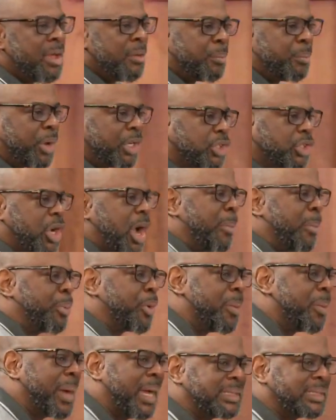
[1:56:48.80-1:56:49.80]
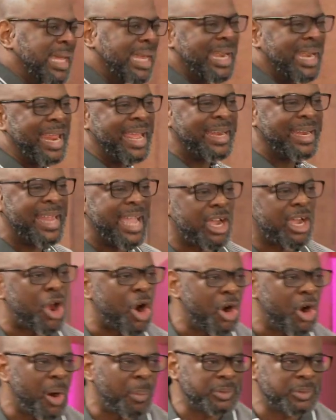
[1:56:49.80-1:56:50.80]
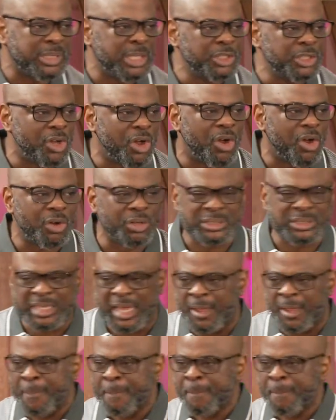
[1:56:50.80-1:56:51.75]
brought compromise and they are corrupting your altar.